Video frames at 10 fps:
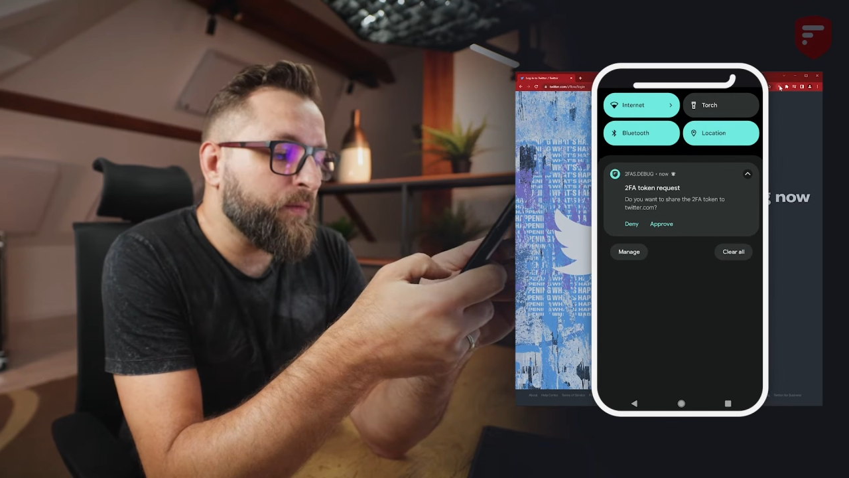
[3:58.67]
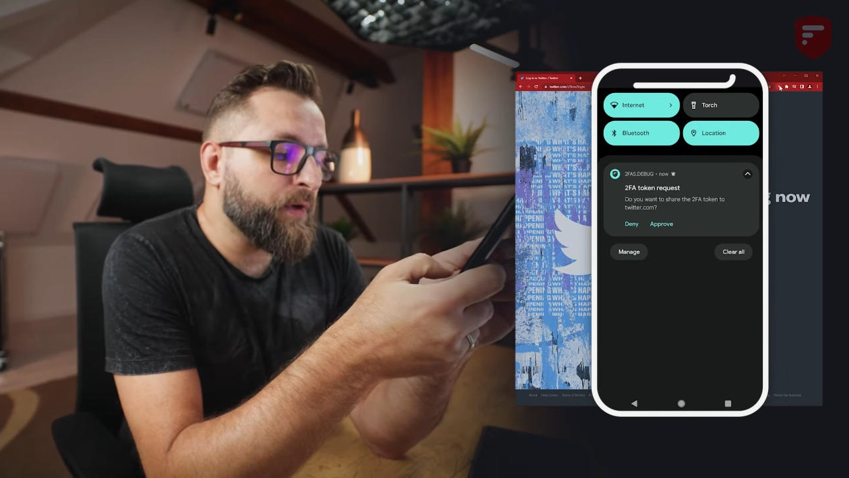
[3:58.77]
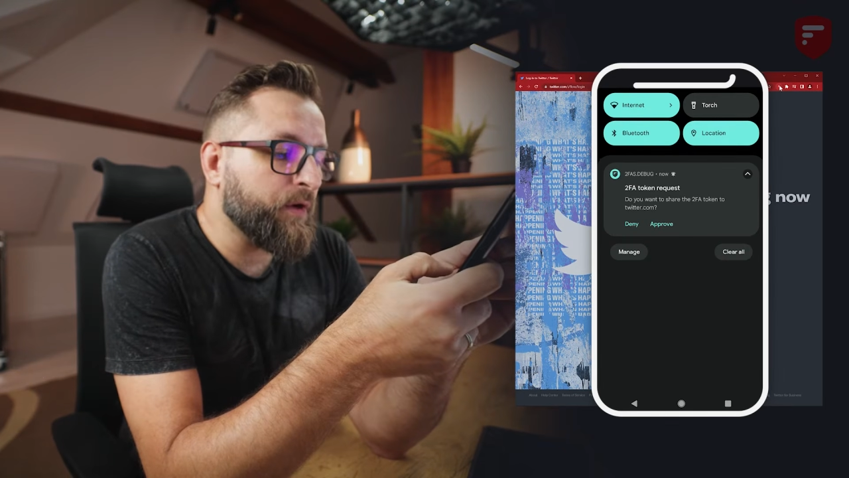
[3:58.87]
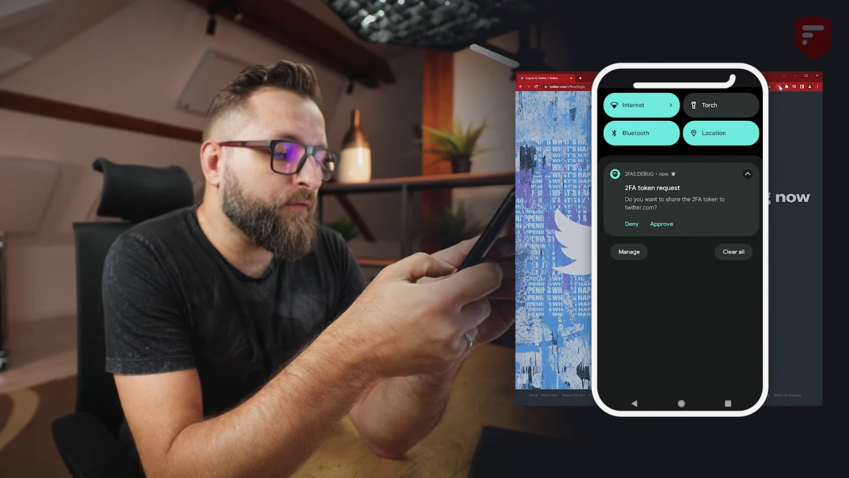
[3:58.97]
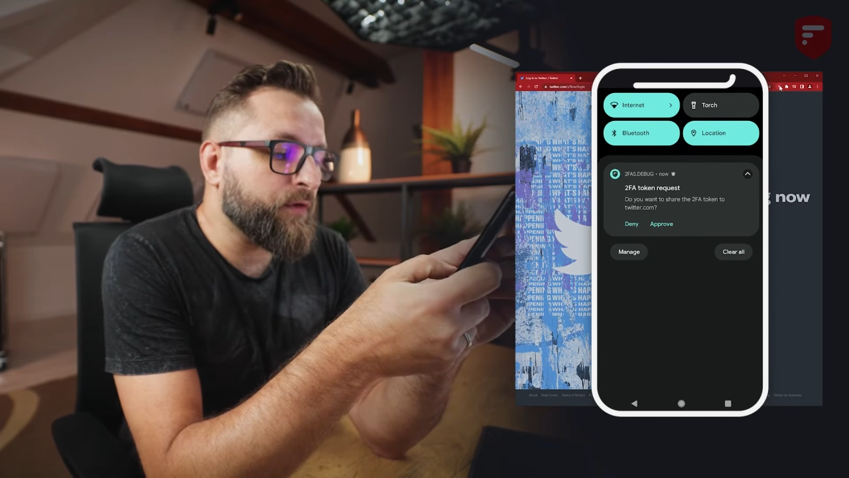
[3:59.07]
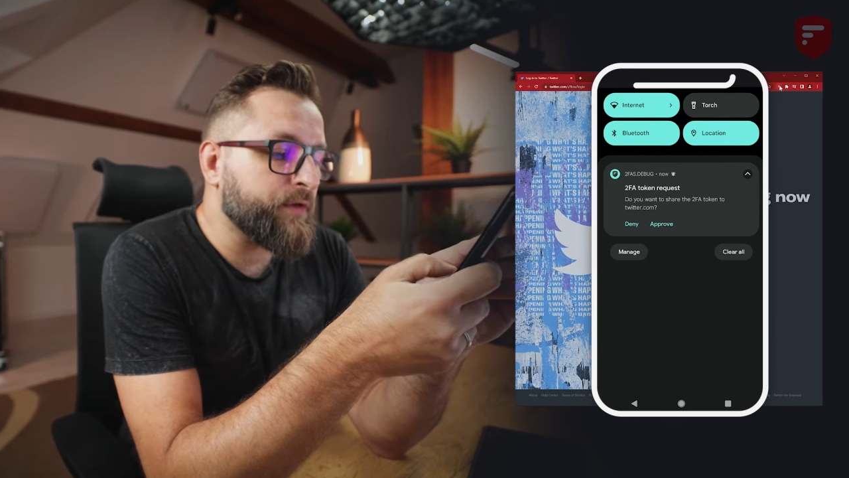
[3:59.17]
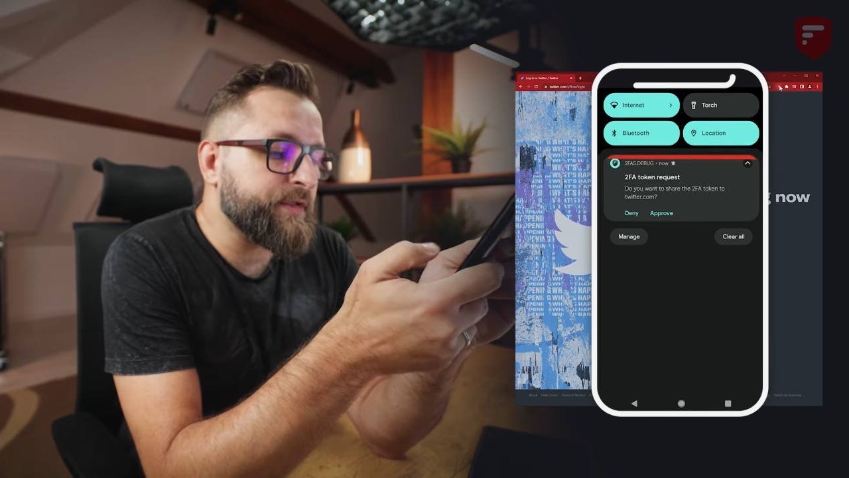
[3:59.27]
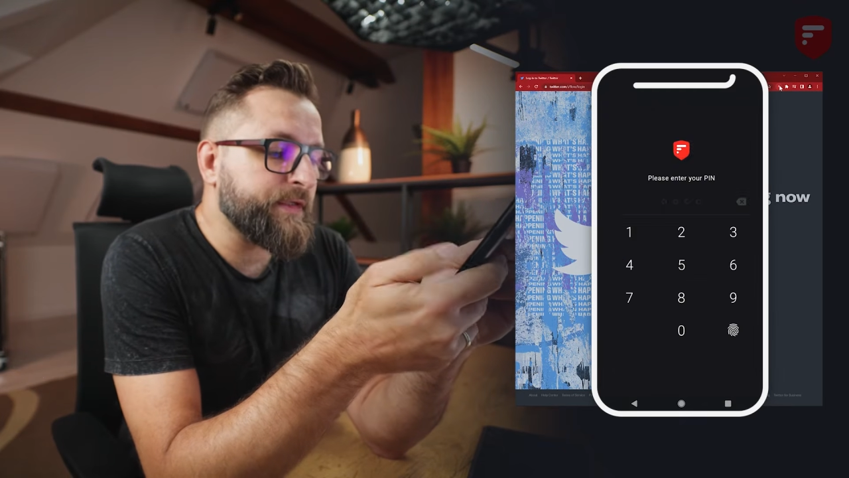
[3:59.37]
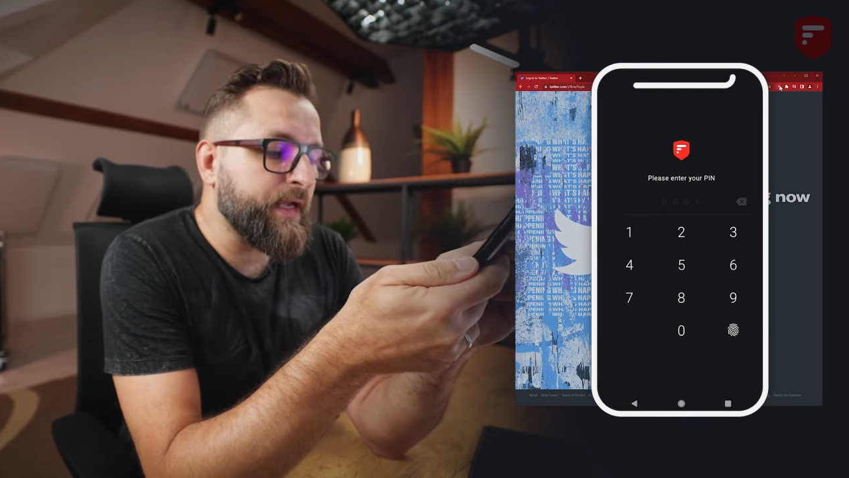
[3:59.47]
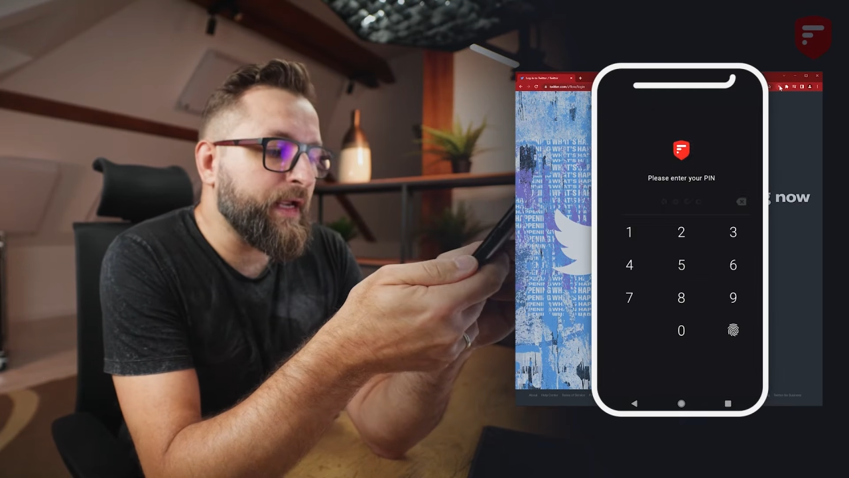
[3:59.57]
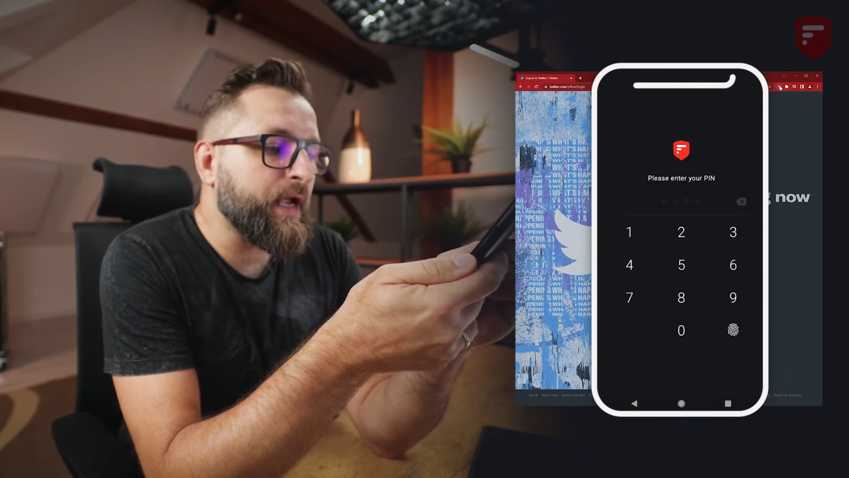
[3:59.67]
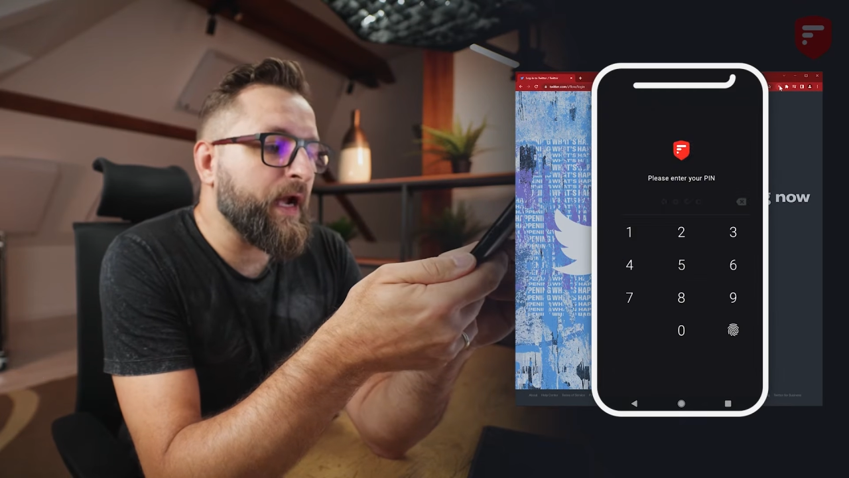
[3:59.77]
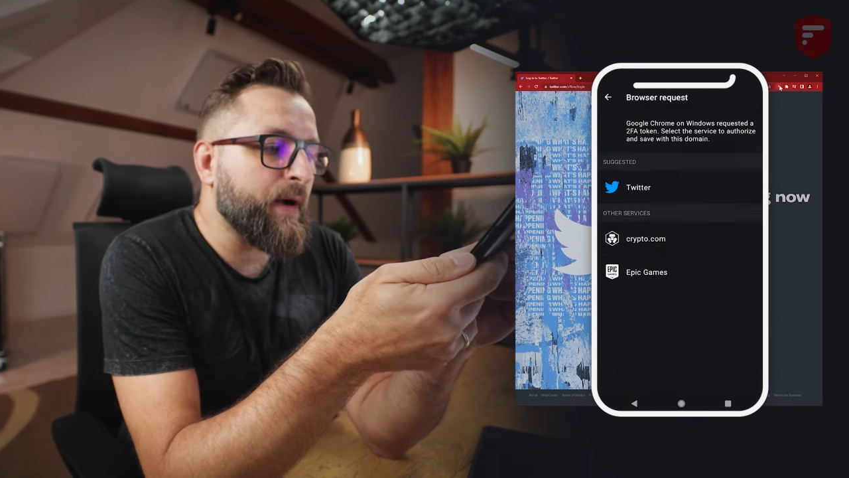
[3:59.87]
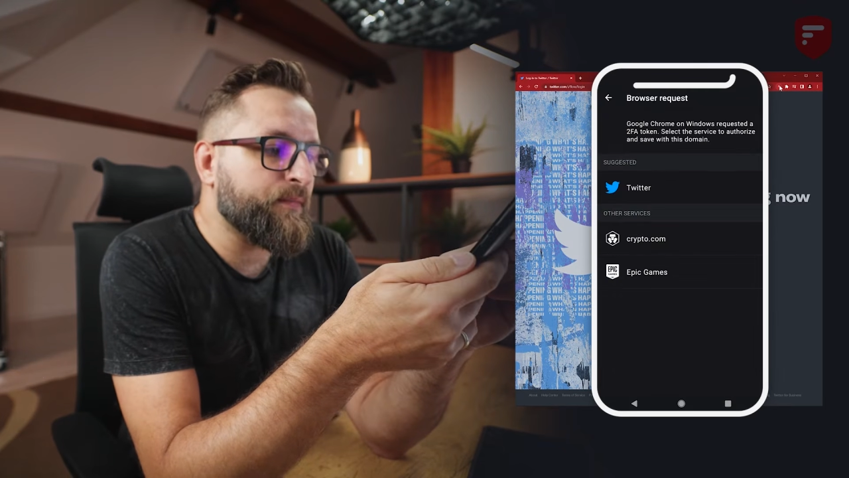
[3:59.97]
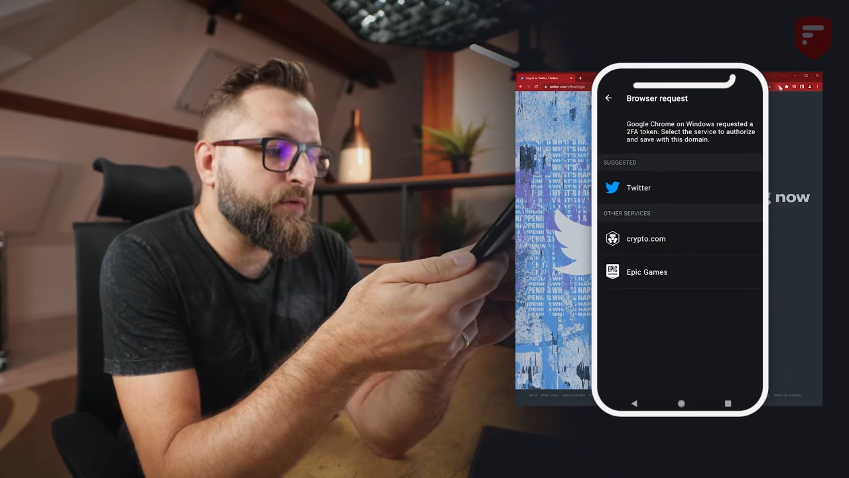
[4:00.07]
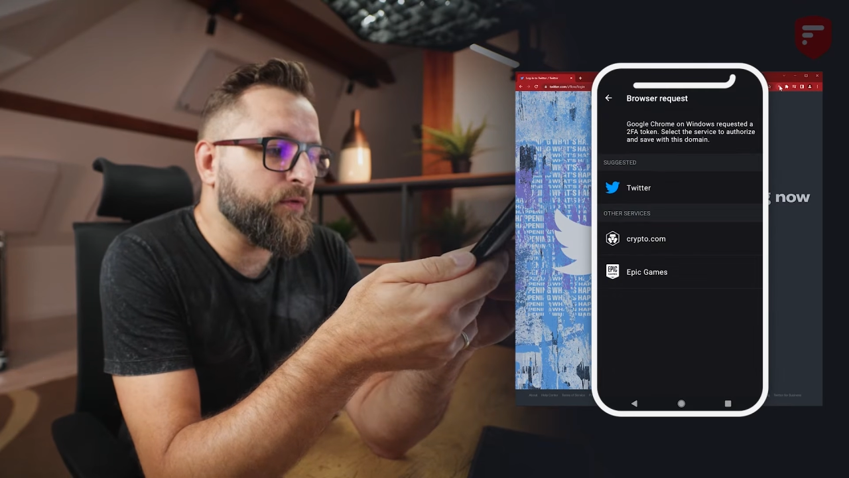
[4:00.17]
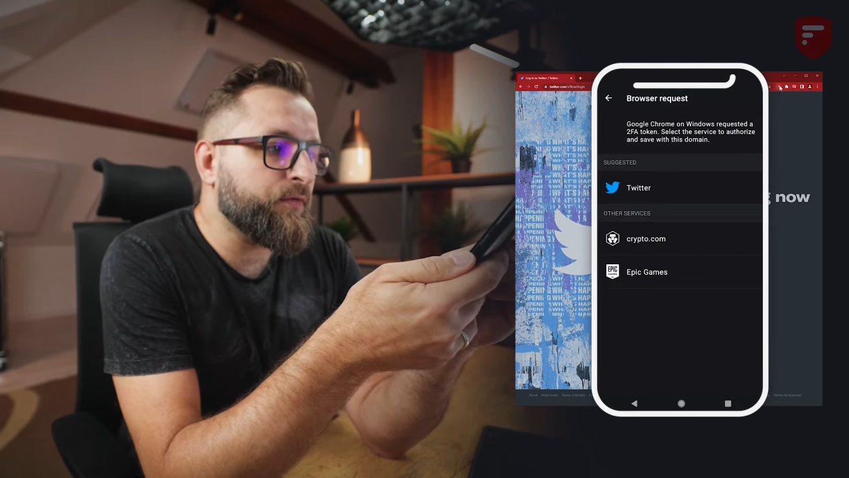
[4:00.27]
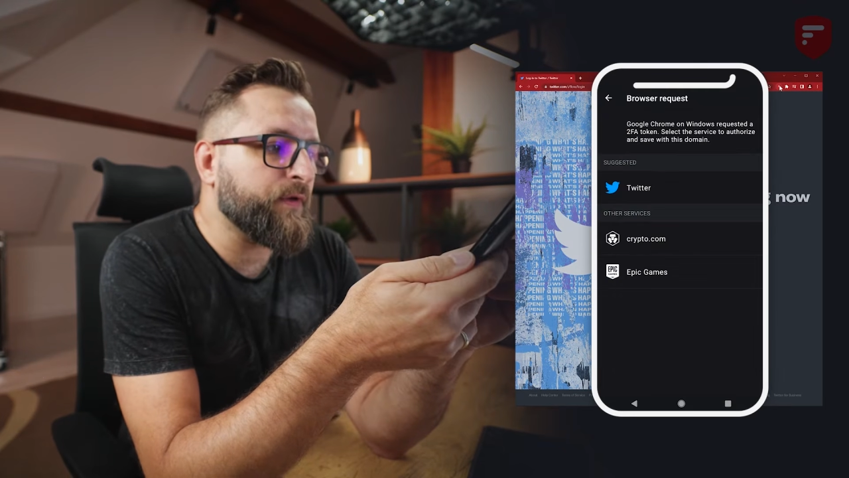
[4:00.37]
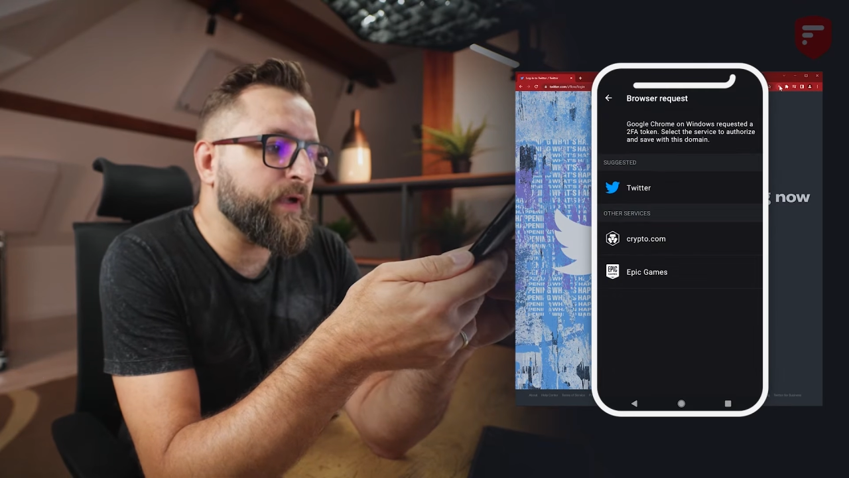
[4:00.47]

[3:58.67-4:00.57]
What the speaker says: We of course say approve,